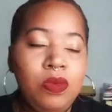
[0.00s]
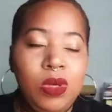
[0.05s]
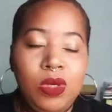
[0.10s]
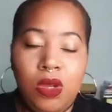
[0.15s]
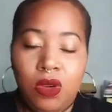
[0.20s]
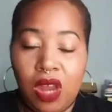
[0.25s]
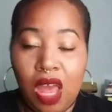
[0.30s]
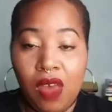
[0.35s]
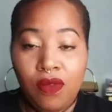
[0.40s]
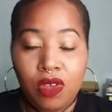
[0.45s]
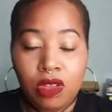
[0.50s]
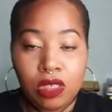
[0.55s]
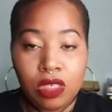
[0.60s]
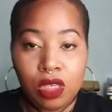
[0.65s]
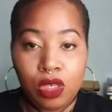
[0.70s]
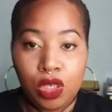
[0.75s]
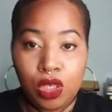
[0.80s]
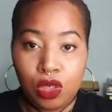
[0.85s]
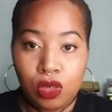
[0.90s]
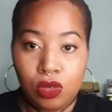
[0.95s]
we don't have
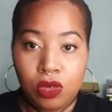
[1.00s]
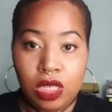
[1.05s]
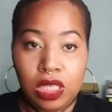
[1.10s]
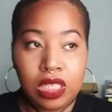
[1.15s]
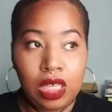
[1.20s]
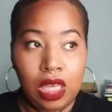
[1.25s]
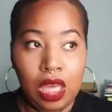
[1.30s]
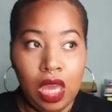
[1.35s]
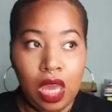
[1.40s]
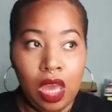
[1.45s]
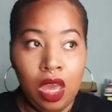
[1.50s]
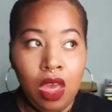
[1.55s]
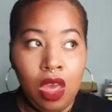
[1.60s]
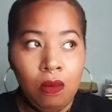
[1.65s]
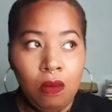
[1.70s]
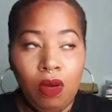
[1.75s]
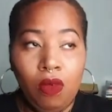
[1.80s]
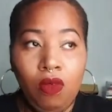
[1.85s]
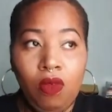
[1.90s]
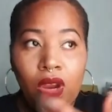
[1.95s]
insecurity,
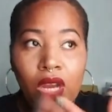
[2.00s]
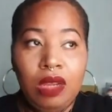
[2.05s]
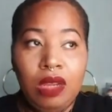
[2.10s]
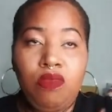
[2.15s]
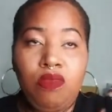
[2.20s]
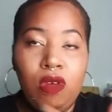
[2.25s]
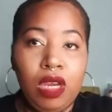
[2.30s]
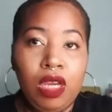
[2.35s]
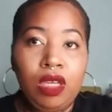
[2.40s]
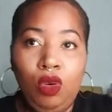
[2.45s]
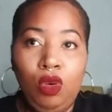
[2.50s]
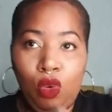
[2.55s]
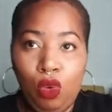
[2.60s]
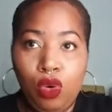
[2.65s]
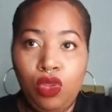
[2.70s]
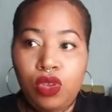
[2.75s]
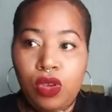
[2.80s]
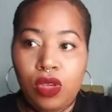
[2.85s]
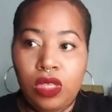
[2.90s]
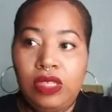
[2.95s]
but really bringing
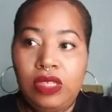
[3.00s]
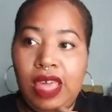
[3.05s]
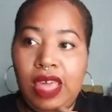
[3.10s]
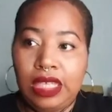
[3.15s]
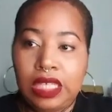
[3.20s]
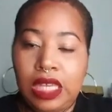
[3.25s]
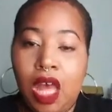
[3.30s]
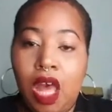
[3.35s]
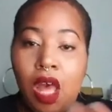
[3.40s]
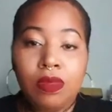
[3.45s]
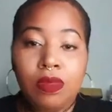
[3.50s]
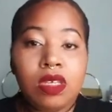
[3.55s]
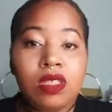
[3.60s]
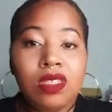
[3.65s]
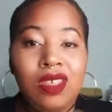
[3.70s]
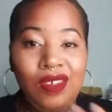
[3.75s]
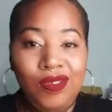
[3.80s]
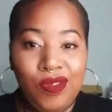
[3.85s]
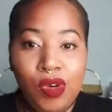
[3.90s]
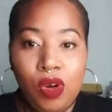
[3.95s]
all those things up to
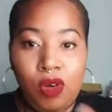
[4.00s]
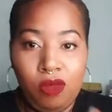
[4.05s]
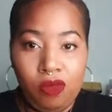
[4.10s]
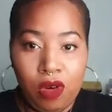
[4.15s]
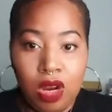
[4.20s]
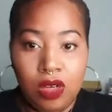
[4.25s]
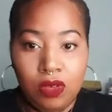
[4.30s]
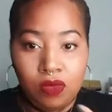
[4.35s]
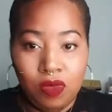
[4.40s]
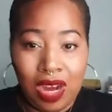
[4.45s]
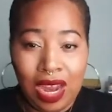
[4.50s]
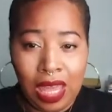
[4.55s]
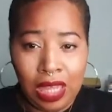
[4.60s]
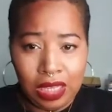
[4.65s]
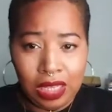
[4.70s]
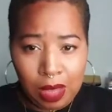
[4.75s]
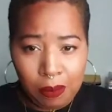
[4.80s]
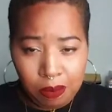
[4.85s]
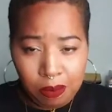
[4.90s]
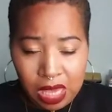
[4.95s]
the forefront, right?
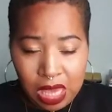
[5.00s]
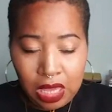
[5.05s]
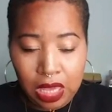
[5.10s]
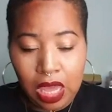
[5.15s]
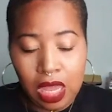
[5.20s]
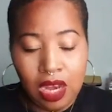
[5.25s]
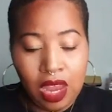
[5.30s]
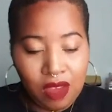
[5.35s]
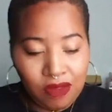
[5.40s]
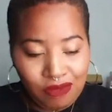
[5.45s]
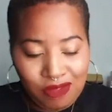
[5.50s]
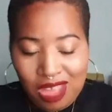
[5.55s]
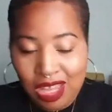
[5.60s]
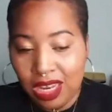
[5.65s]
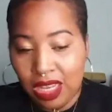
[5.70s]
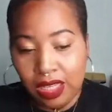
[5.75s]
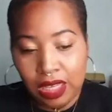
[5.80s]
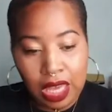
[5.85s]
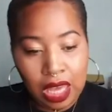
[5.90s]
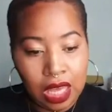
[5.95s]
Like being in it,
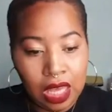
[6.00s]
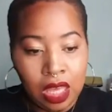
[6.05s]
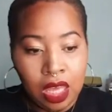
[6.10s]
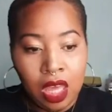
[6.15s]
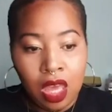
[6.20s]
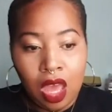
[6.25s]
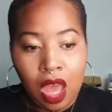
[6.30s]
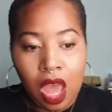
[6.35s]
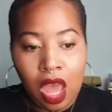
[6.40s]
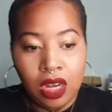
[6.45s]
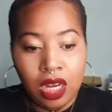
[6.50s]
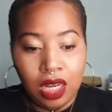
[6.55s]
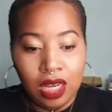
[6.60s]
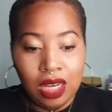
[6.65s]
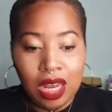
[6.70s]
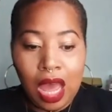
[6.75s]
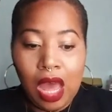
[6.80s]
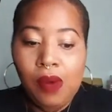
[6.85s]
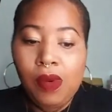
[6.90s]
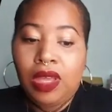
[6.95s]
feeling it, and
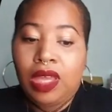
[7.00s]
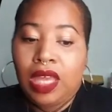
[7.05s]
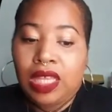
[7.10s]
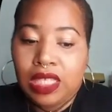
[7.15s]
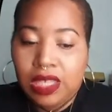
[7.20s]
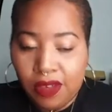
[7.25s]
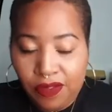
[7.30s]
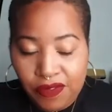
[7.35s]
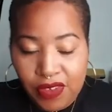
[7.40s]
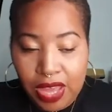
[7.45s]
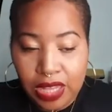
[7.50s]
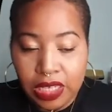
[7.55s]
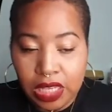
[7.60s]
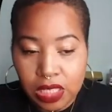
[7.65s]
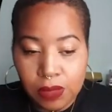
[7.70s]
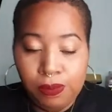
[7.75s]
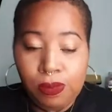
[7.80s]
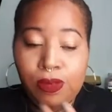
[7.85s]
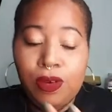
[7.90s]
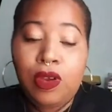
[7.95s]
allowing it to find its
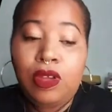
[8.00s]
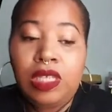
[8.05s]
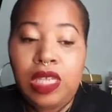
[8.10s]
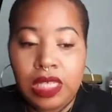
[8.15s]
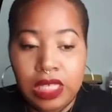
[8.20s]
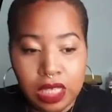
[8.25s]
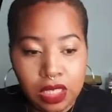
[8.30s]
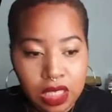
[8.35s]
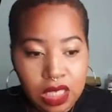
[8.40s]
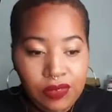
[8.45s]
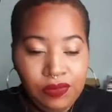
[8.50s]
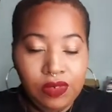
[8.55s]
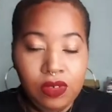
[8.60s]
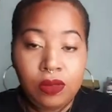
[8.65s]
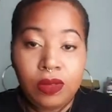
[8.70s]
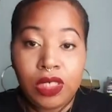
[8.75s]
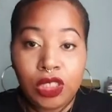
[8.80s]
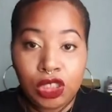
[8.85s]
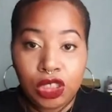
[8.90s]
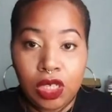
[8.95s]
process into
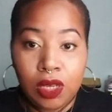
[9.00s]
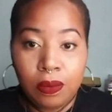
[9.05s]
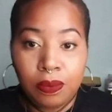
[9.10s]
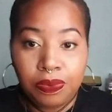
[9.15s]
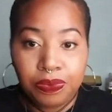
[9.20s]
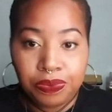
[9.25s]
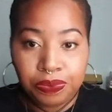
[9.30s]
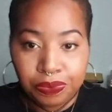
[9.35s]
fruition,